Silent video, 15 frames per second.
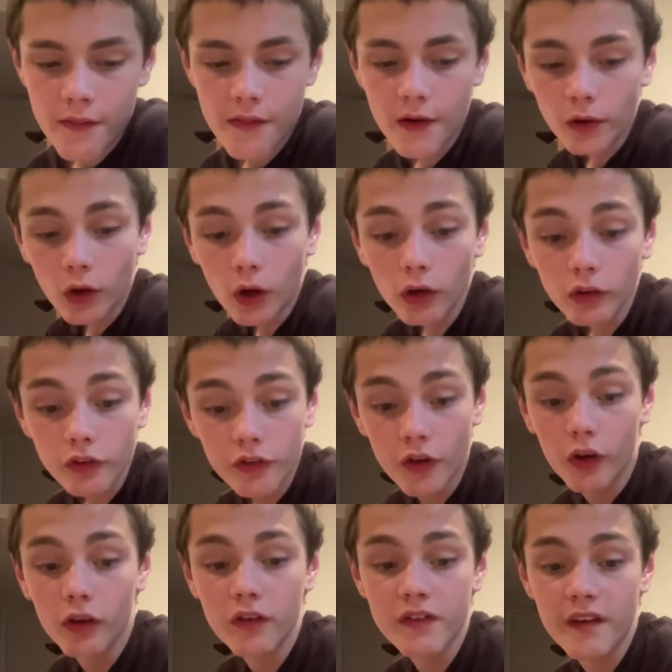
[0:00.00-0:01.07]
There are
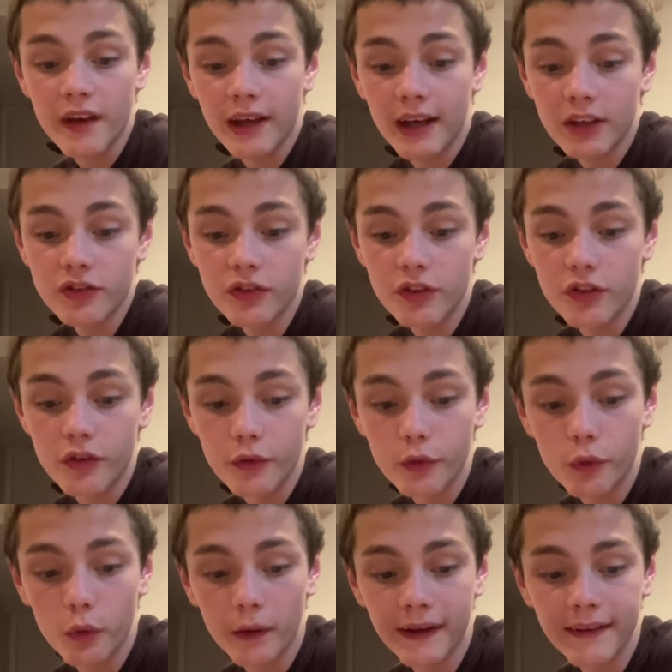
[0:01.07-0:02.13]
songs that I actually do
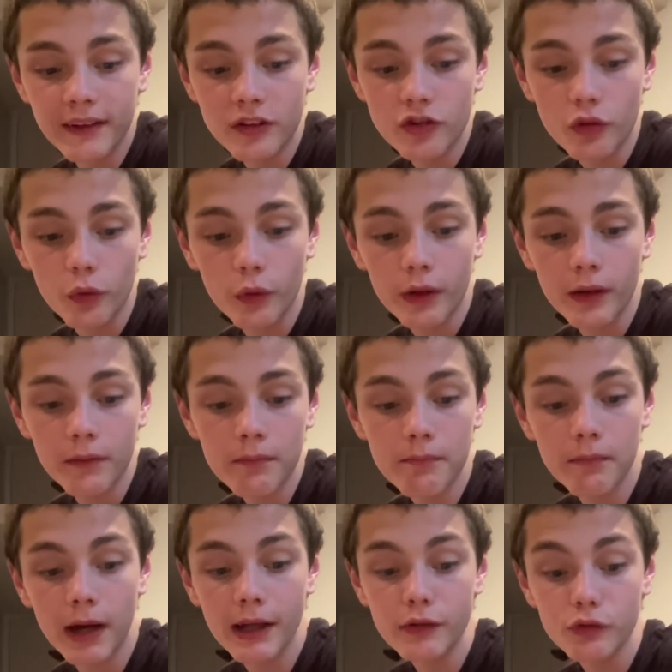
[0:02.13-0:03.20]
quite enjoy.
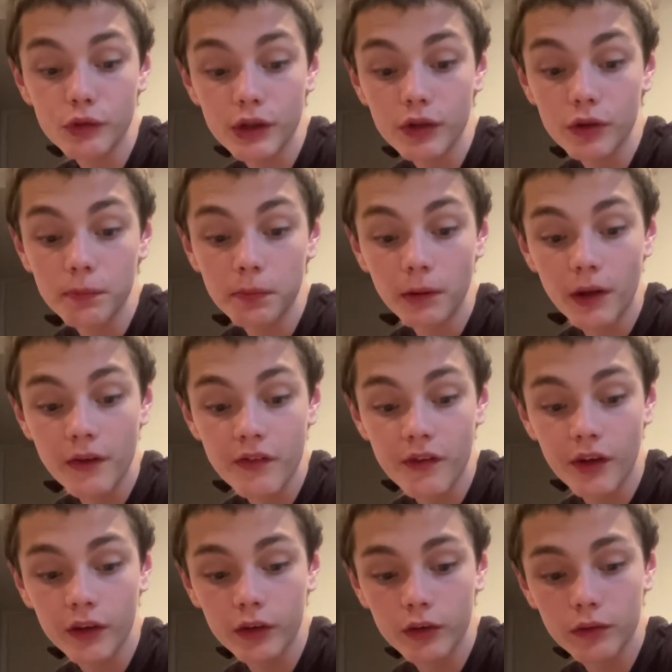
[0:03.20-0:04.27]
Mind Reader,
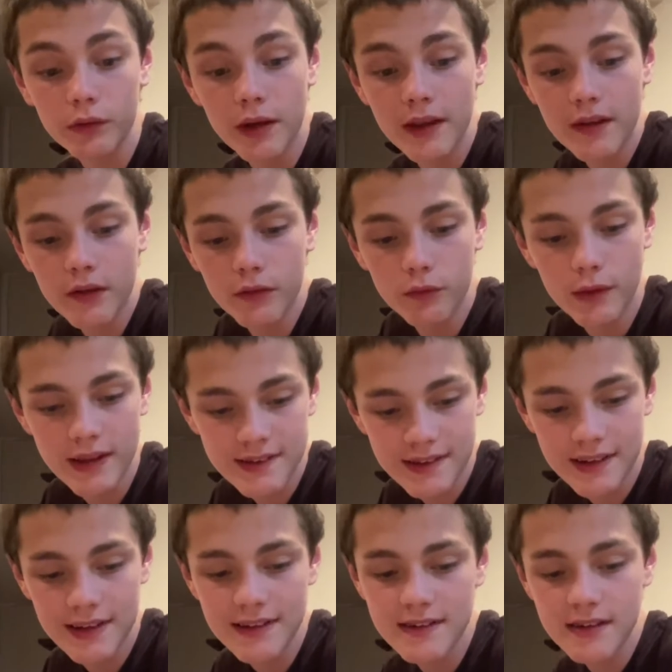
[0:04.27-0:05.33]
Bloodsucker, Re
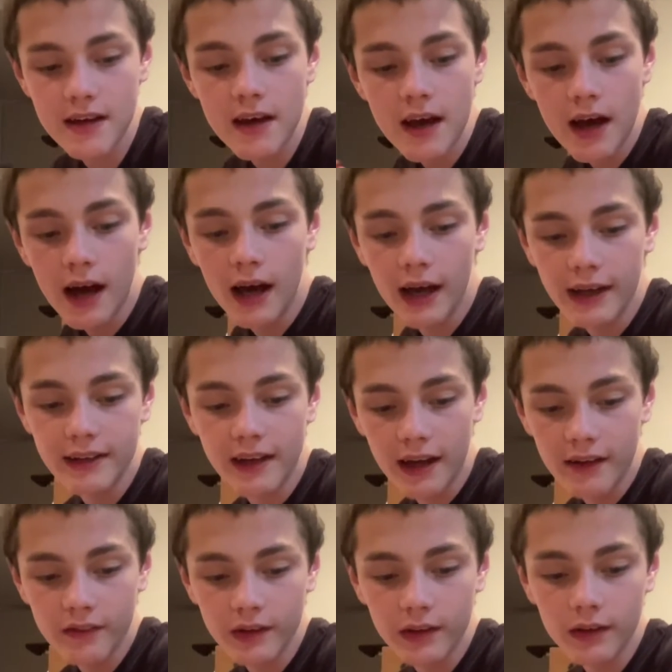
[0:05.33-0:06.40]
Resonant, High
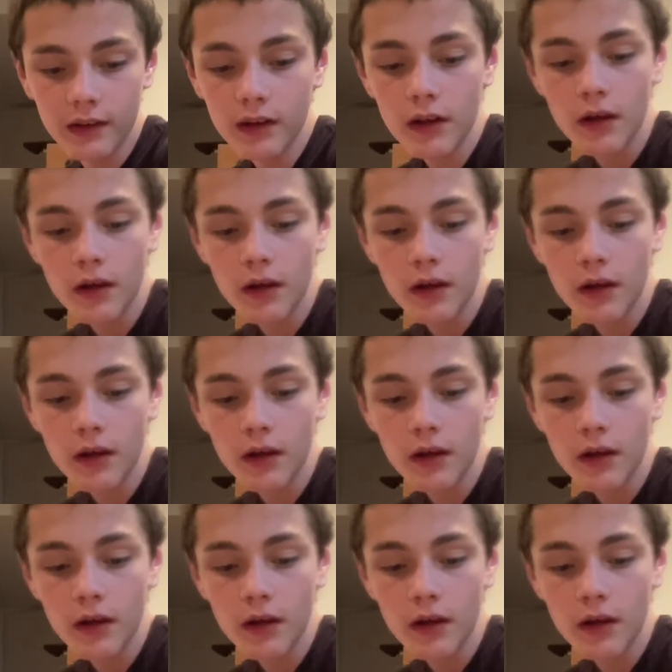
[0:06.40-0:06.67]
Diving,